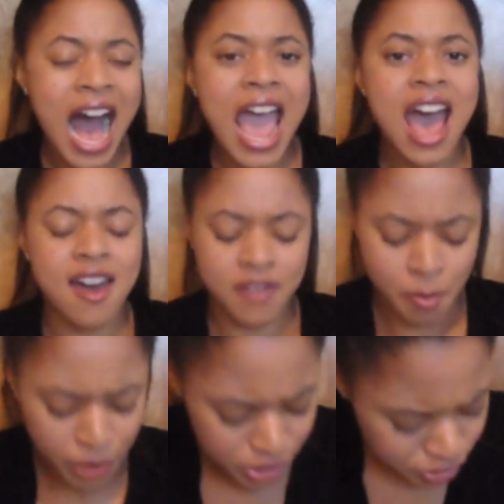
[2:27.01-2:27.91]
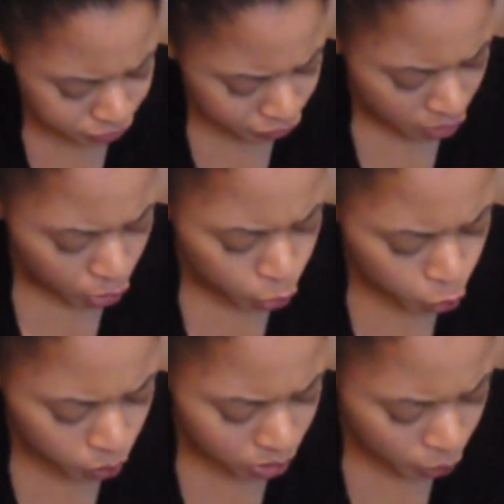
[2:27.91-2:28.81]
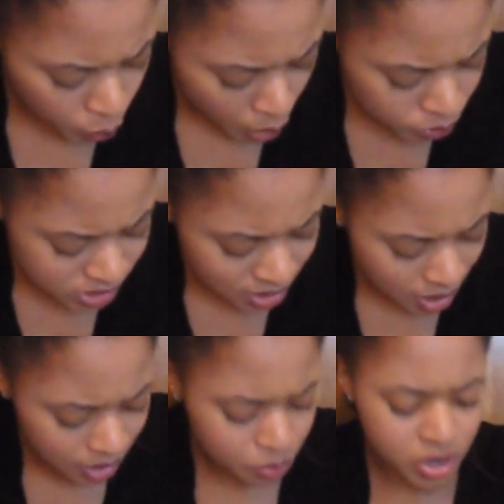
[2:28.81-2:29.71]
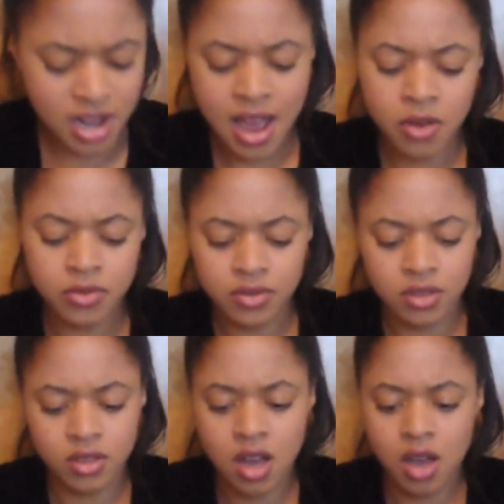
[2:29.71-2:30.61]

I have a bunch of cool quotes that I printed out in